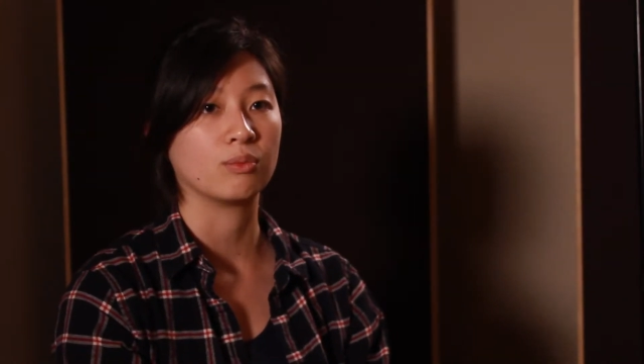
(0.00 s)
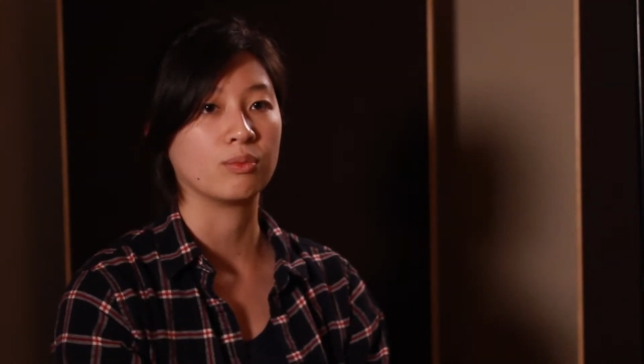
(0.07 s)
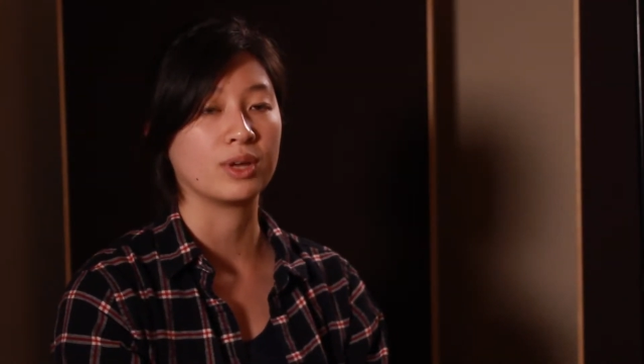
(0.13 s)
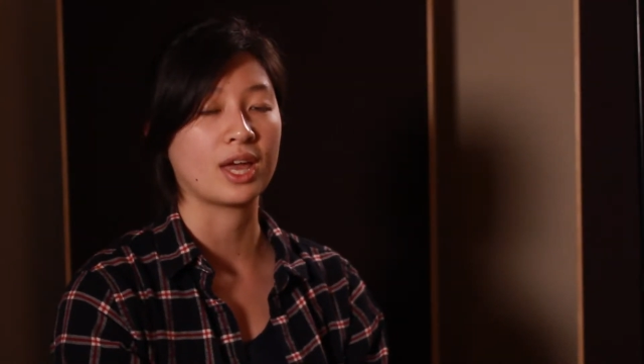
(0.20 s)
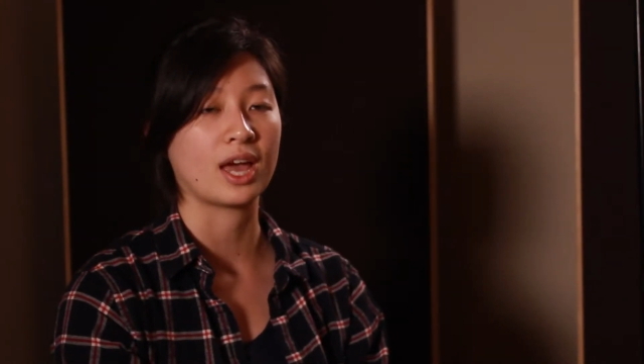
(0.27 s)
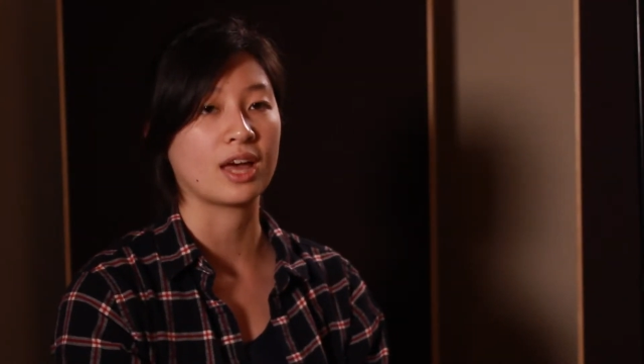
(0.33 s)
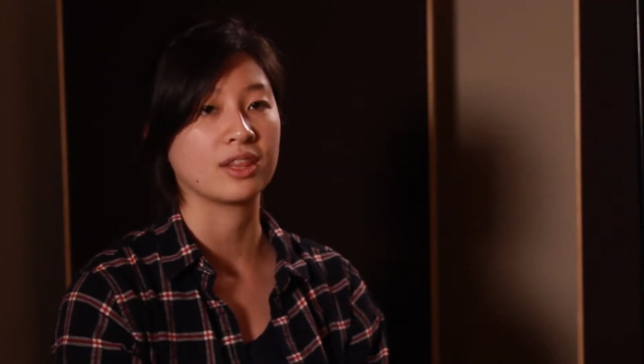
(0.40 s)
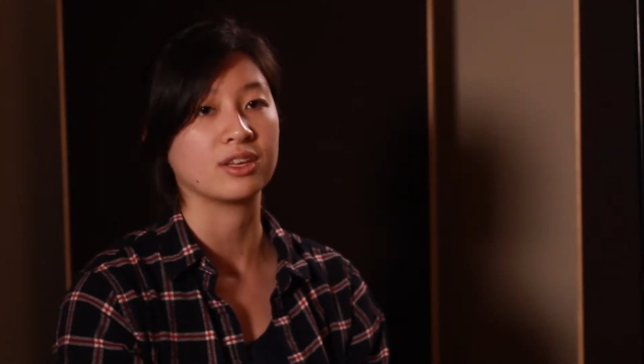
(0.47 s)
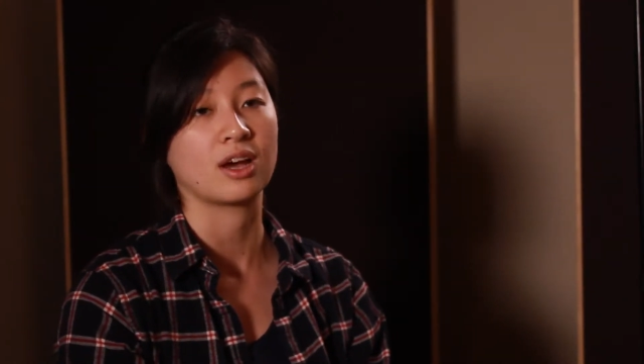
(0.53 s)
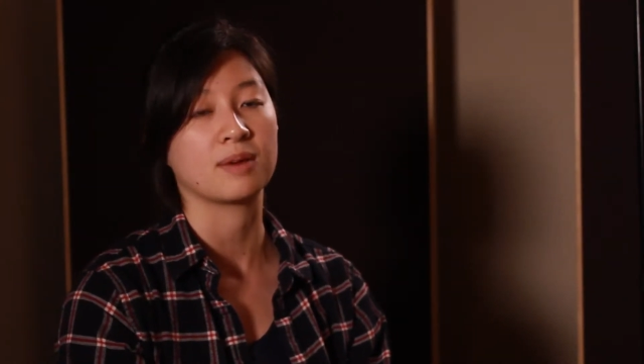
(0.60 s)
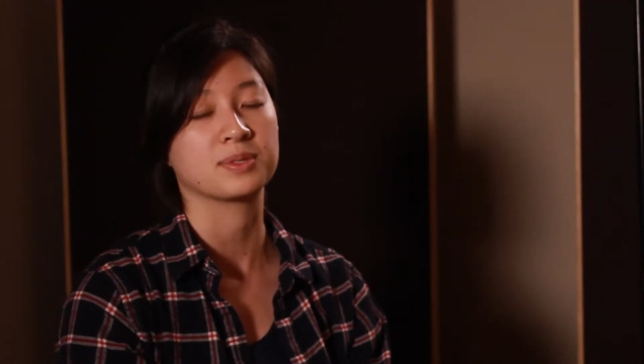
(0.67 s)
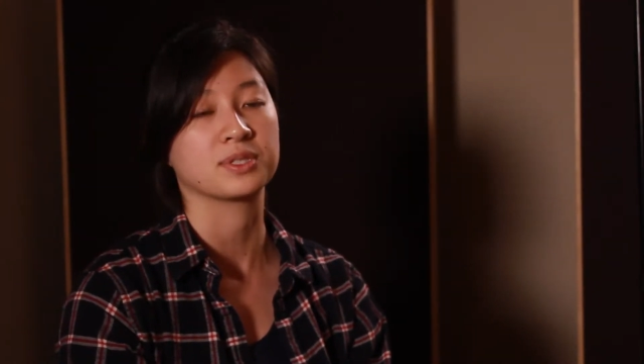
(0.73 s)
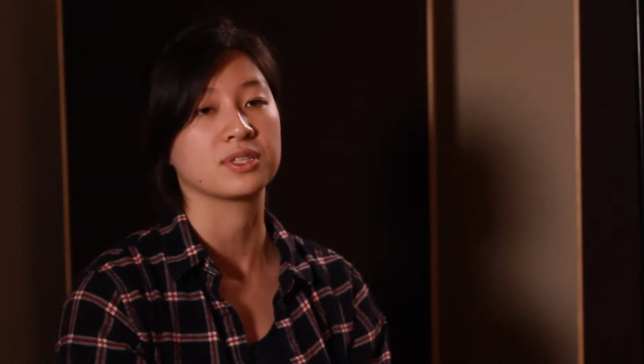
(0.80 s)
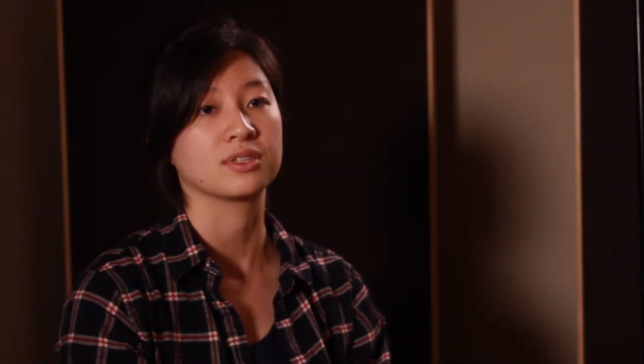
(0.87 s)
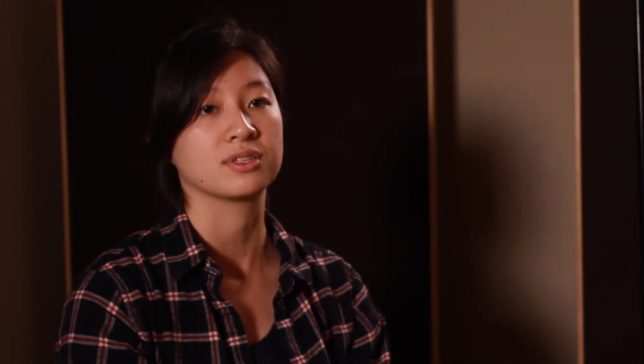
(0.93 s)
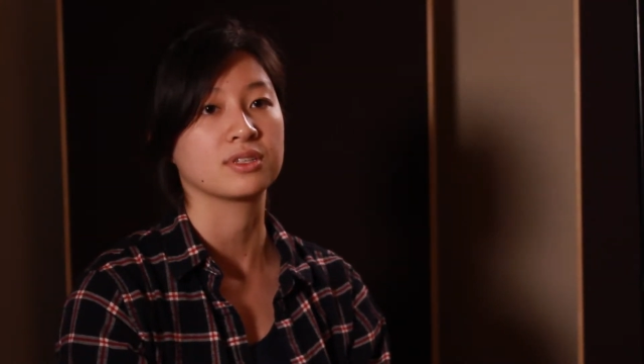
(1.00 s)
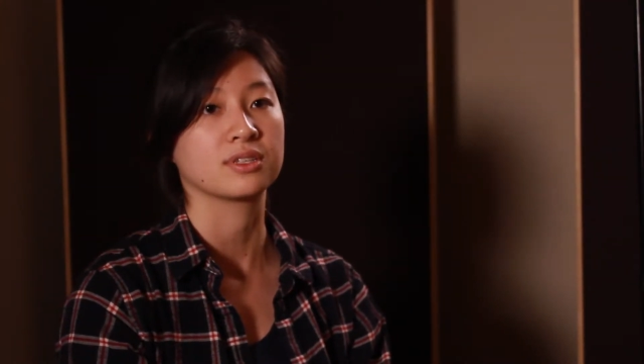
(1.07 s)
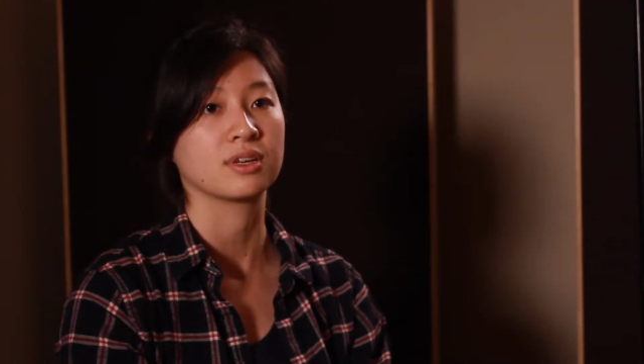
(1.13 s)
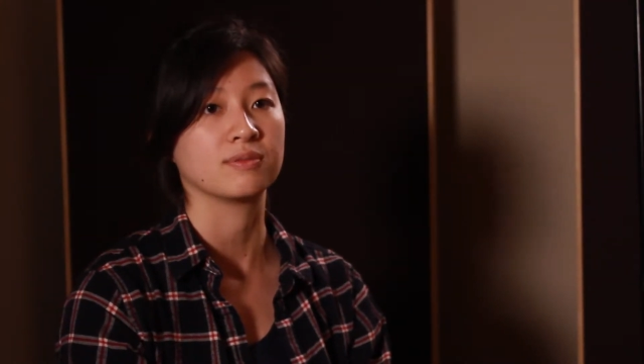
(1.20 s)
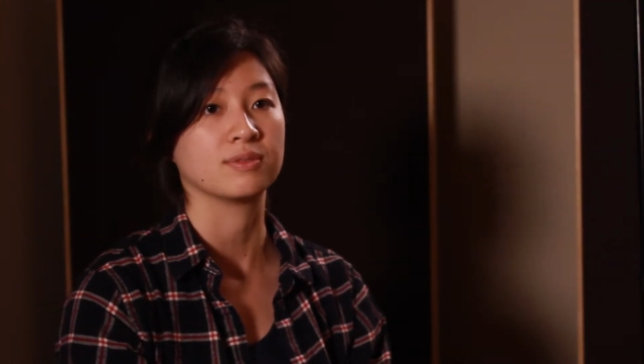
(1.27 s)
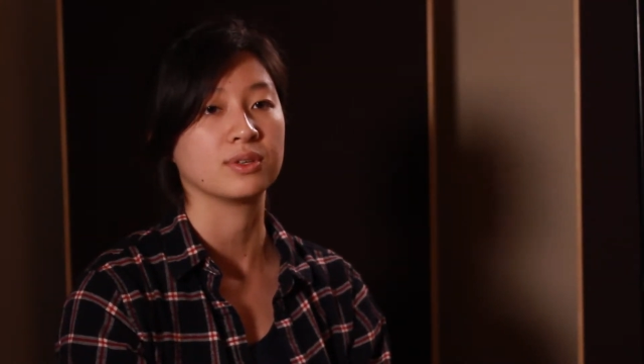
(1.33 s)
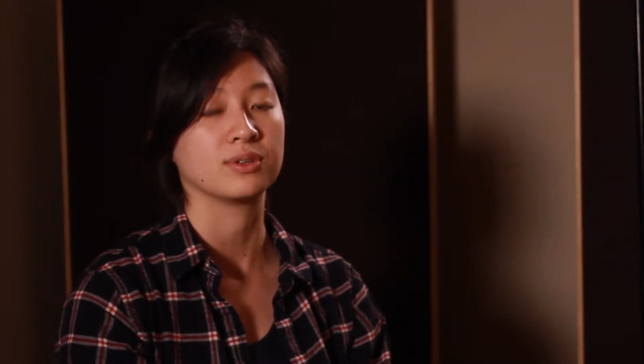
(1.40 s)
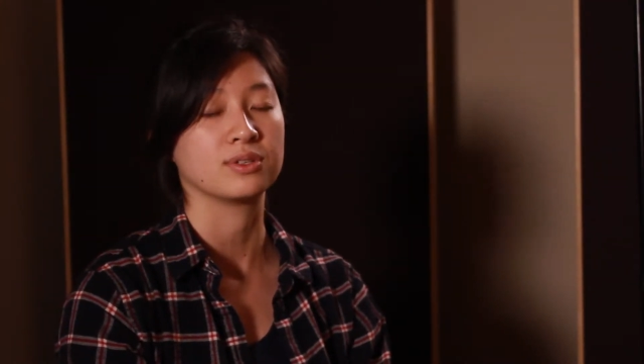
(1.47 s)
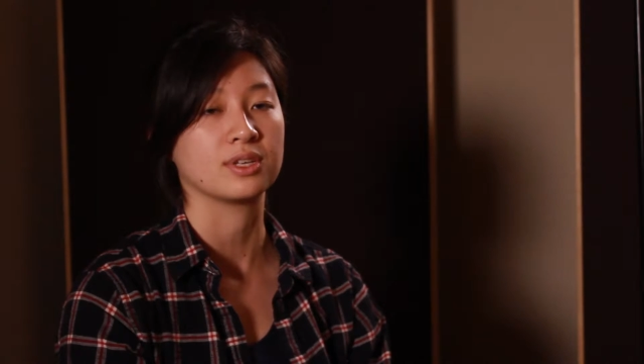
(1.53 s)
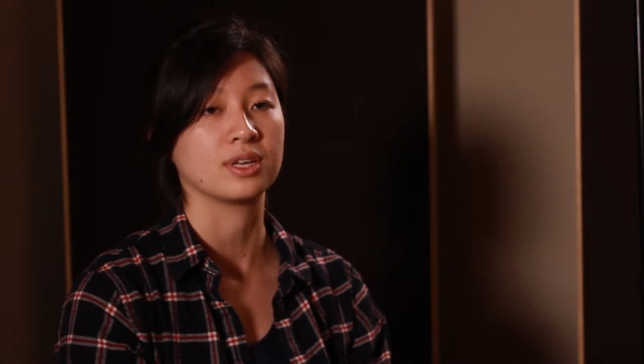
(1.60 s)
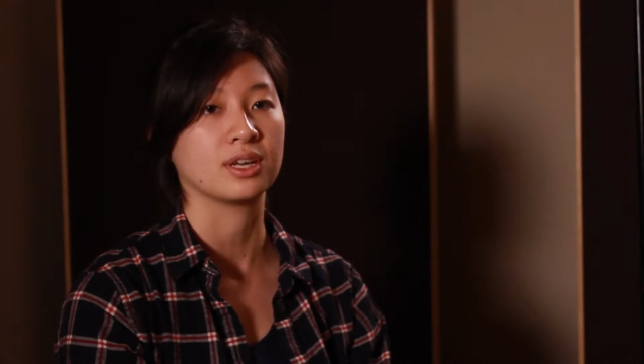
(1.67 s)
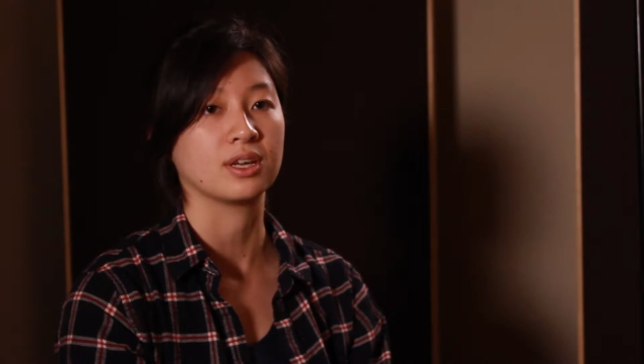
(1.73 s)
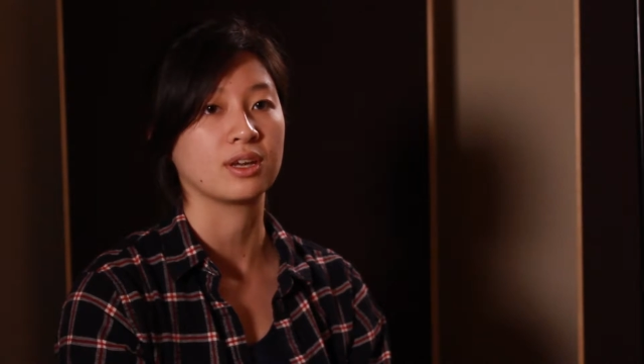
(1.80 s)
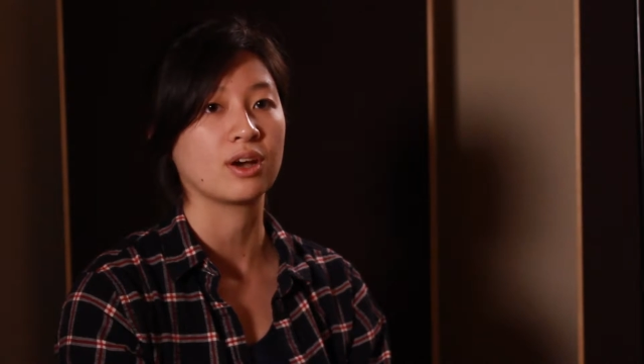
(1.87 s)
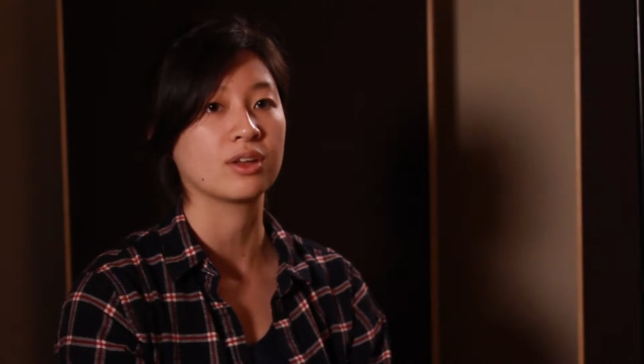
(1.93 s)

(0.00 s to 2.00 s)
we had the options of using